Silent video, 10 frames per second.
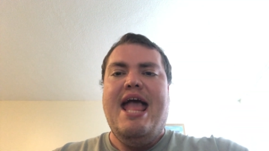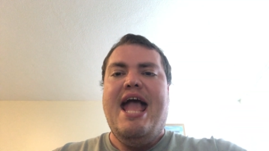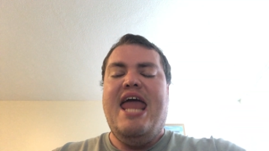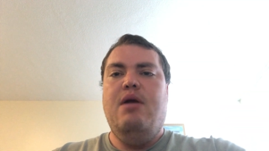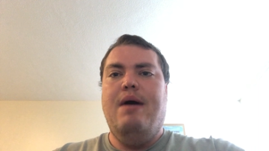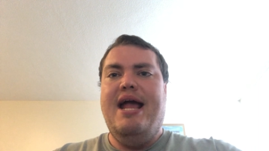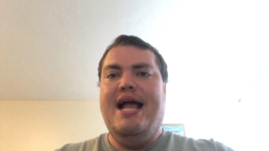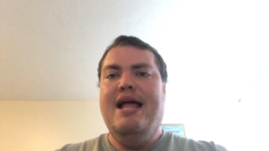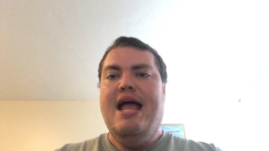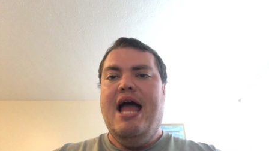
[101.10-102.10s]

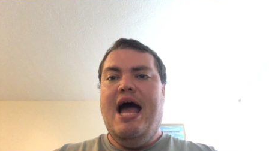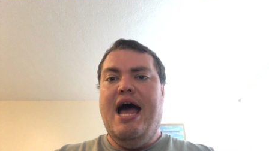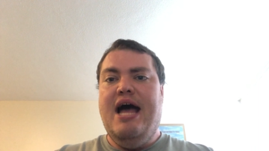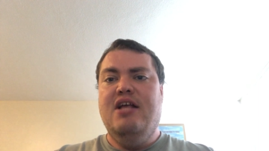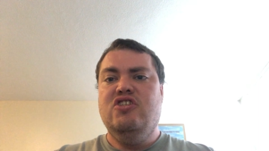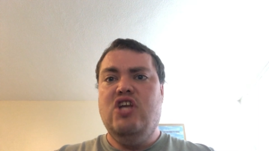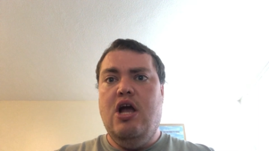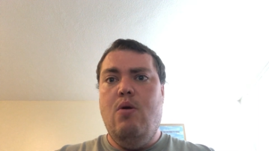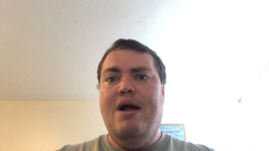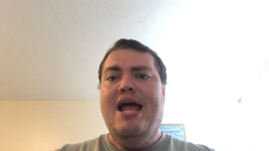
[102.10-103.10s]
Anyway, uh,
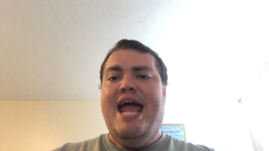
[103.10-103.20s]
so,